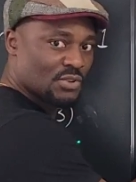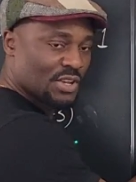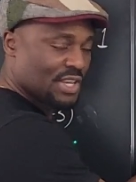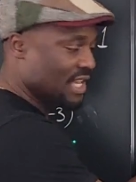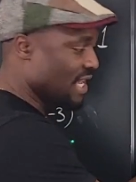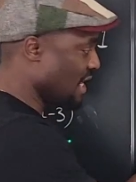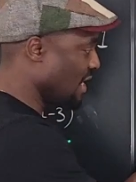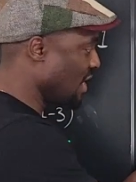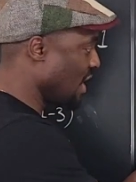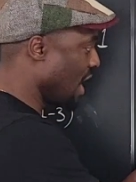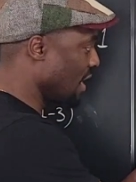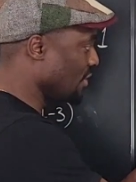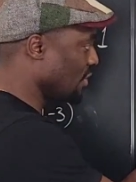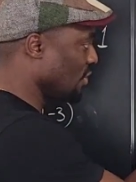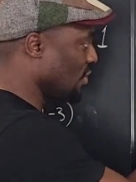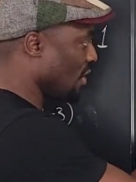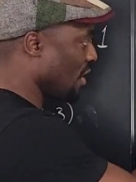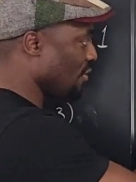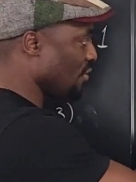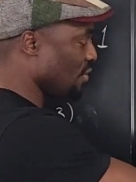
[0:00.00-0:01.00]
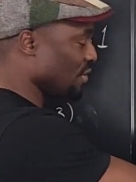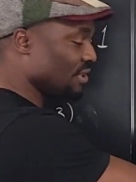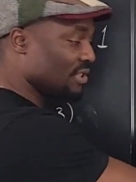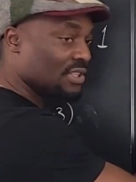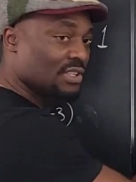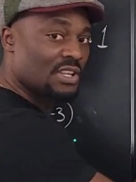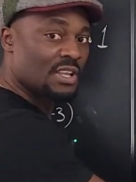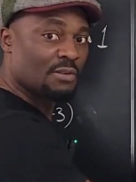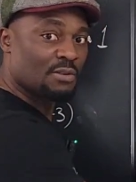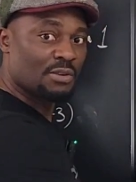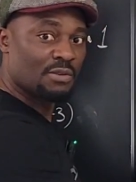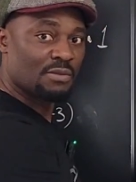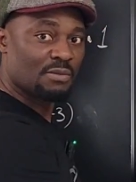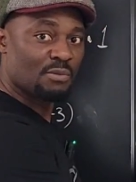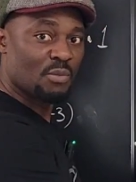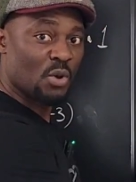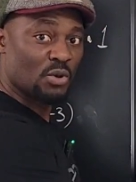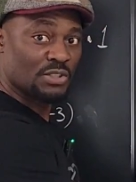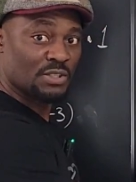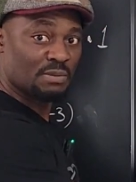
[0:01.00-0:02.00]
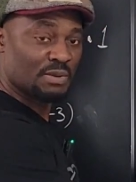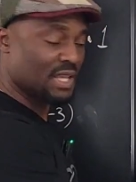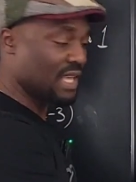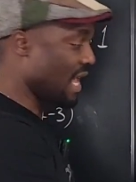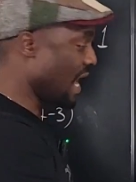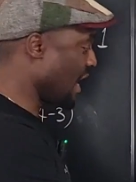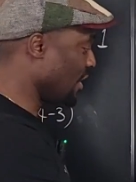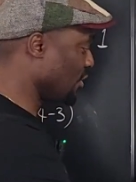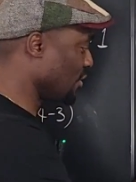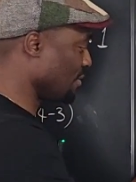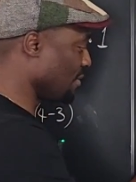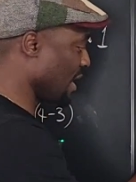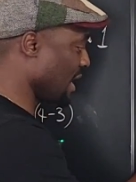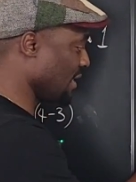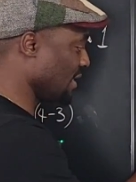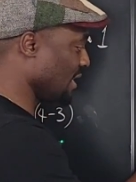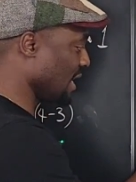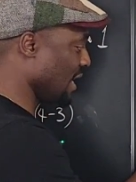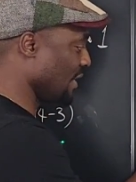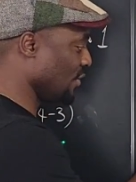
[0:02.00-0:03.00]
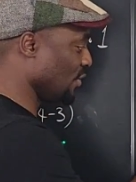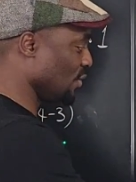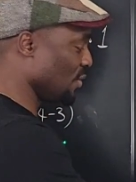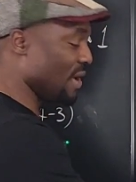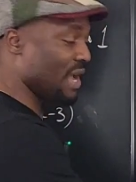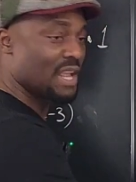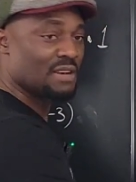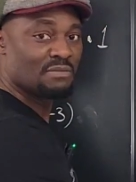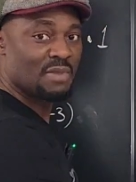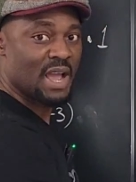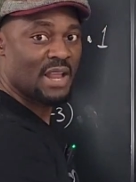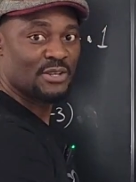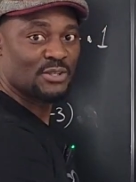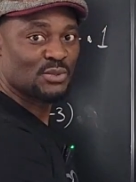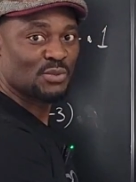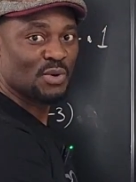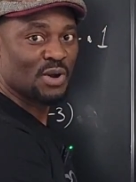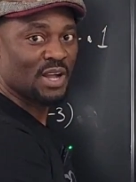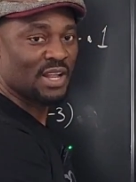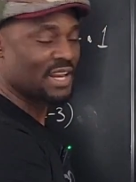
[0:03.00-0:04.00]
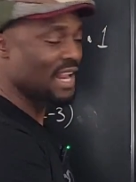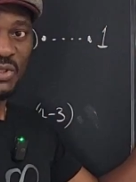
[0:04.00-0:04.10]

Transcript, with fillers: you cannot start your multiplication by saying 2n minus 1.